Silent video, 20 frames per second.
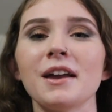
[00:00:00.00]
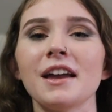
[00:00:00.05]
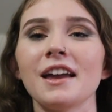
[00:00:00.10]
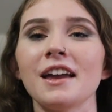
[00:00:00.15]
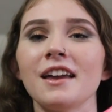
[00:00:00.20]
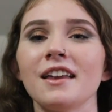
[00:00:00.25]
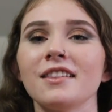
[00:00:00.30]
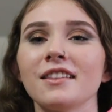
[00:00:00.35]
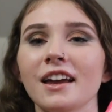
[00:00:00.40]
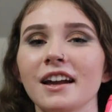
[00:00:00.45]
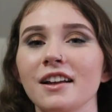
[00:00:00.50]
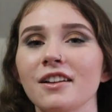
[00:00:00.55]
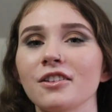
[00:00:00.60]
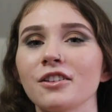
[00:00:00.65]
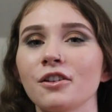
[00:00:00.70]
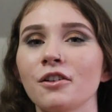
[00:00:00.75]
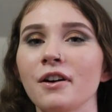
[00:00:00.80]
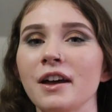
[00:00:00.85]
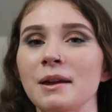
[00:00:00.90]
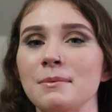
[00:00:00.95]
in like a
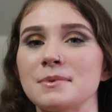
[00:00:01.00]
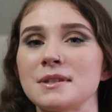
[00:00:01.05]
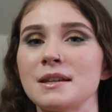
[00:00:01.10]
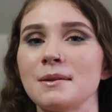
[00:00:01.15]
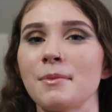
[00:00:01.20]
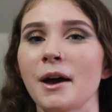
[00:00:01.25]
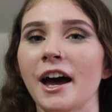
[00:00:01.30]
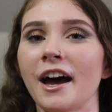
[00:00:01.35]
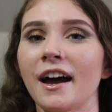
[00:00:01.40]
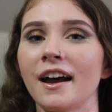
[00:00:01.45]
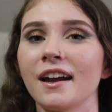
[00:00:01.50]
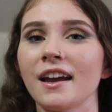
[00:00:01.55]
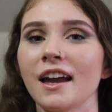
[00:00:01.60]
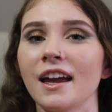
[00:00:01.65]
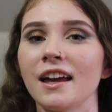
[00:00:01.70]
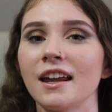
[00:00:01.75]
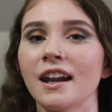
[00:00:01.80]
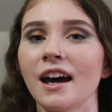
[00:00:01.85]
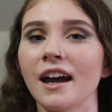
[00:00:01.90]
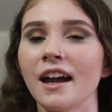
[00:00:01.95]
little Ipsy bag.
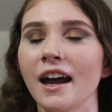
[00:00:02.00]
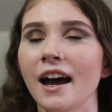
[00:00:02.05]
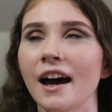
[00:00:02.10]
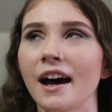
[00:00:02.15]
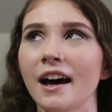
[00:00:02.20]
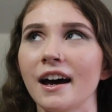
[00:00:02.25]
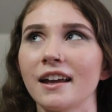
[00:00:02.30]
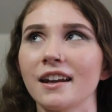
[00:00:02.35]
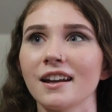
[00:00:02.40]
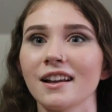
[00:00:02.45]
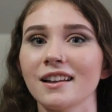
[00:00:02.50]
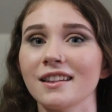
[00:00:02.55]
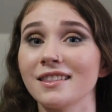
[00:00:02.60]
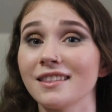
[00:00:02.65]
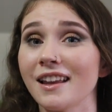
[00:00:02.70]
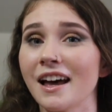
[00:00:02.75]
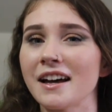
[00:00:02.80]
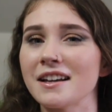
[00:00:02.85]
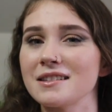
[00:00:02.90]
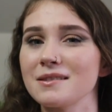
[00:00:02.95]
And I had
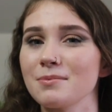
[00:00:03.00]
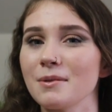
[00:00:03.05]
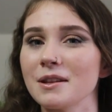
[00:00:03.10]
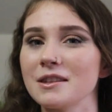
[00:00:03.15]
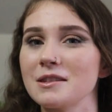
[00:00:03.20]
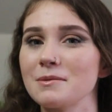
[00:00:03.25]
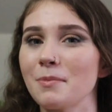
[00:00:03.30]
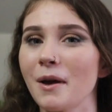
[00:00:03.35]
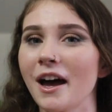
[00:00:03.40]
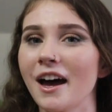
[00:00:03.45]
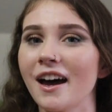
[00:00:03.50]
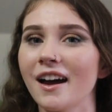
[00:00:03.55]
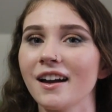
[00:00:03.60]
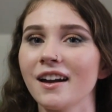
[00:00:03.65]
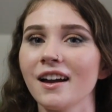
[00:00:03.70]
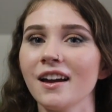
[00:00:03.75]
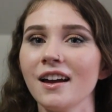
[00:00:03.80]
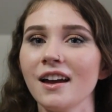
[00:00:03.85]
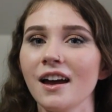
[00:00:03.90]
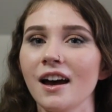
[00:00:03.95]
last month's
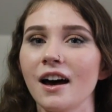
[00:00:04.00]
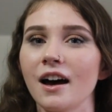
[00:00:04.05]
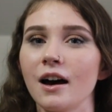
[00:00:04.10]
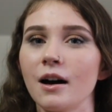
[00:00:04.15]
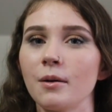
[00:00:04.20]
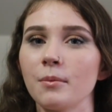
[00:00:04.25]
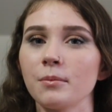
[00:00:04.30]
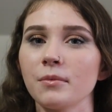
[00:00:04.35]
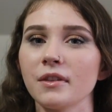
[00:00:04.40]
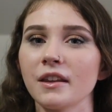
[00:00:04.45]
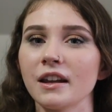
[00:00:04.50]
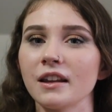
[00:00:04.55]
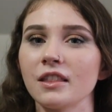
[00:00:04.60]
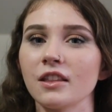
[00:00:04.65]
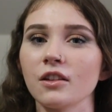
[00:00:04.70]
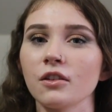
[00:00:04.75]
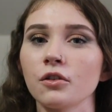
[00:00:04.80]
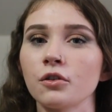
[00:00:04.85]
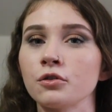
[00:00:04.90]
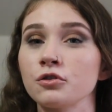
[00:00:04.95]
bag, like
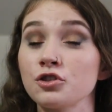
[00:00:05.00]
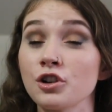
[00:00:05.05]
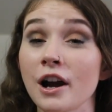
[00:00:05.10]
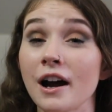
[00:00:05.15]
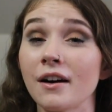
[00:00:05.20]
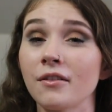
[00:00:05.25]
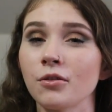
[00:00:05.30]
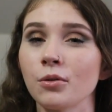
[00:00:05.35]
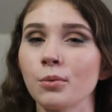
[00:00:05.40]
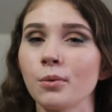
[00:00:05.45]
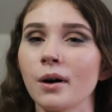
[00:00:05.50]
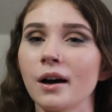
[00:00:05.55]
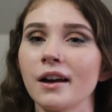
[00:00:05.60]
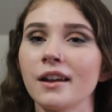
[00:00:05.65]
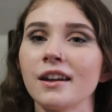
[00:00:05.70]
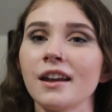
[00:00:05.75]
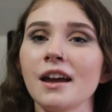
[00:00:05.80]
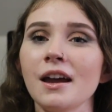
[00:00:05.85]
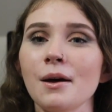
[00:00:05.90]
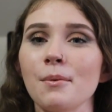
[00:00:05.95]
the little travel
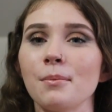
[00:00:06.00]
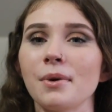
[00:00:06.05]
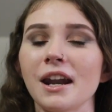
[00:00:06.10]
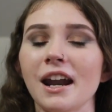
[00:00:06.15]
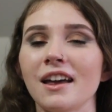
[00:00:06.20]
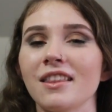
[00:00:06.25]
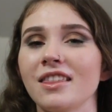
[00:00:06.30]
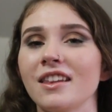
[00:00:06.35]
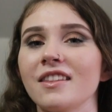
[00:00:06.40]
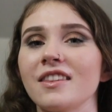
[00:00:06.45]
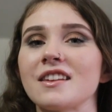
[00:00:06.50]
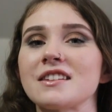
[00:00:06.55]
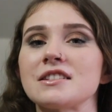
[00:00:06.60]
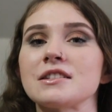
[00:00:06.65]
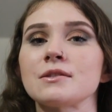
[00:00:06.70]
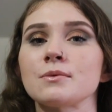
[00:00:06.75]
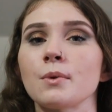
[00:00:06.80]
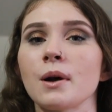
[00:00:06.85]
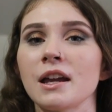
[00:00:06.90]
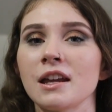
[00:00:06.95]
one, but I think this
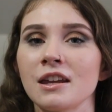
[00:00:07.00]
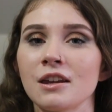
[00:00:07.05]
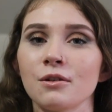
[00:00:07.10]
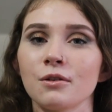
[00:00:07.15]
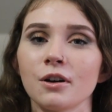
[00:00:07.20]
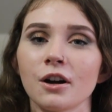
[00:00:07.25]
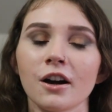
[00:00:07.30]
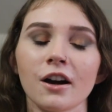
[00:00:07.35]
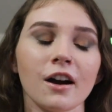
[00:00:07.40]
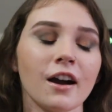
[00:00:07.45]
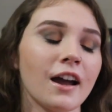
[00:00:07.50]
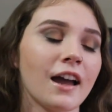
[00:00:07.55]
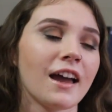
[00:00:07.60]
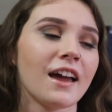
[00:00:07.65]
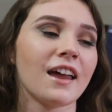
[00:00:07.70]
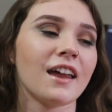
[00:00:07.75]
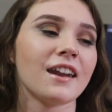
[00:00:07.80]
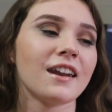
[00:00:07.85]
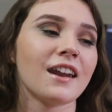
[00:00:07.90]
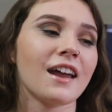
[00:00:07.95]
is way cuter
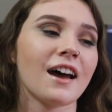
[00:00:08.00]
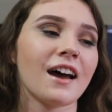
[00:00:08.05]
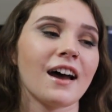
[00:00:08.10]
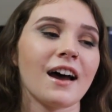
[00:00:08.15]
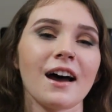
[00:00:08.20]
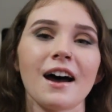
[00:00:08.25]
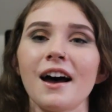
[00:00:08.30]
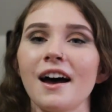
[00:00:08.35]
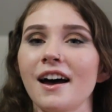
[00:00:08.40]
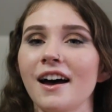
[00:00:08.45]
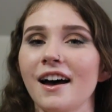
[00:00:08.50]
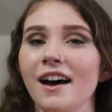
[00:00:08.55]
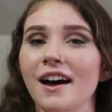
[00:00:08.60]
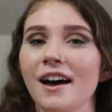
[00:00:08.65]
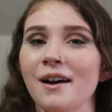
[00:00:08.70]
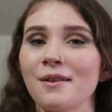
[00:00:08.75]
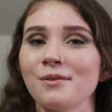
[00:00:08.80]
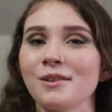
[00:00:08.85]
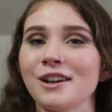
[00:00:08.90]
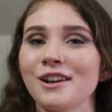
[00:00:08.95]
and
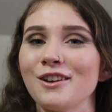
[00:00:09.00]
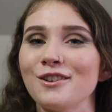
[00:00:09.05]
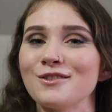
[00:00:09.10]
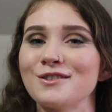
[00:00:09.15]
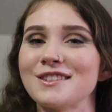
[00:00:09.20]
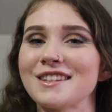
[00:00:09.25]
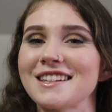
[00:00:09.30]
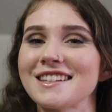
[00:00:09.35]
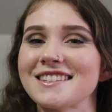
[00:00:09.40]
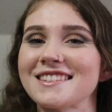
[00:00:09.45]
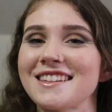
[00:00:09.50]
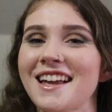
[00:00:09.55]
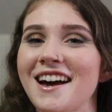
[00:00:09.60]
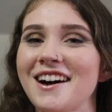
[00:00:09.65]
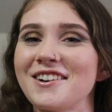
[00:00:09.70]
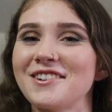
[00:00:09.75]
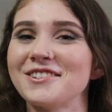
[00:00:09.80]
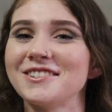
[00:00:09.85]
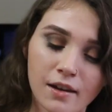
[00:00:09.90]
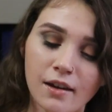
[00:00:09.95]
I'm gonna use this
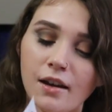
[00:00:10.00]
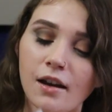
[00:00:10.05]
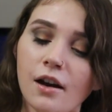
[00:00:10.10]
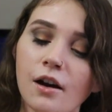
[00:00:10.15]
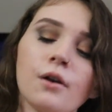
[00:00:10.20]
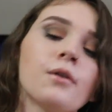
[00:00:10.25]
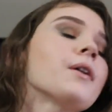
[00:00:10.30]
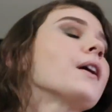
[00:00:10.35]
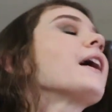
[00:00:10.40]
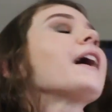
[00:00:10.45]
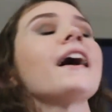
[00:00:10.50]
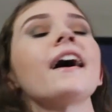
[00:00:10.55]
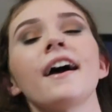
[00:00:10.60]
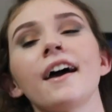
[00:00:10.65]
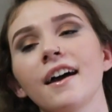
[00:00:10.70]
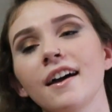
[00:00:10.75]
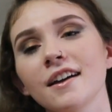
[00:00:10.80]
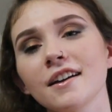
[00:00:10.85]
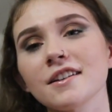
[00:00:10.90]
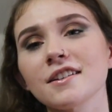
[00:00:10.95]
now.
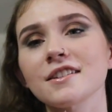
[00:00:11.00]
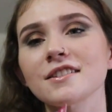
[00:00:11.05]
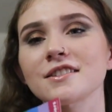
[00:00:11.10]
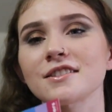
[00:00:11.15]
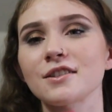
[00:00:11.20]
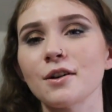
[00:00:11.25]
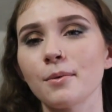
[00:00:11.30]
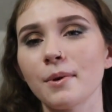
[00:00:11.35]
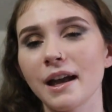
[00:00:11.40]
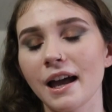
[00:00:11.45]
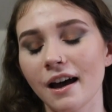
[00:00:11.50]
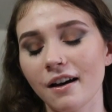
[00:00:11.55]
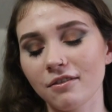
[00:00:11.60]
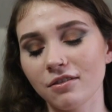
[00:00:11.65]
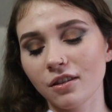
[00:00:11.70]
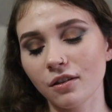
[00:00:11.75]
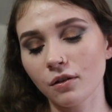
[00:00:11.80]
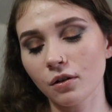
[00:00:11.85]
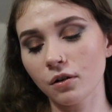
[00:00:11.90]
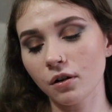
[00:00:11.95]
Okay, so we
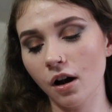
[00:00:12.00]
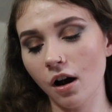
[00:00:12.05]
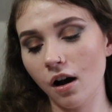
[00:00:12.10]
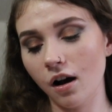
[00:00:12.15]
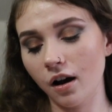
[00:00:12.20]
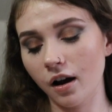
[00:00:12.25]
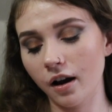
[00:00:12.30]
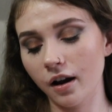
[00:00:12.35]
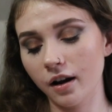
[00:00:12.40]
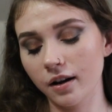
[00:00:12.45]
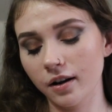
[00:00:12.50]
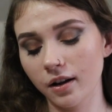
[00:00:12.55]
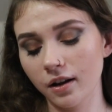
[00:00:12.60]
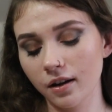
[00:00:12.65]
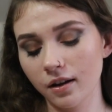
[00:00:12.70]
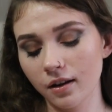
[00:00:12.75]
have the little card.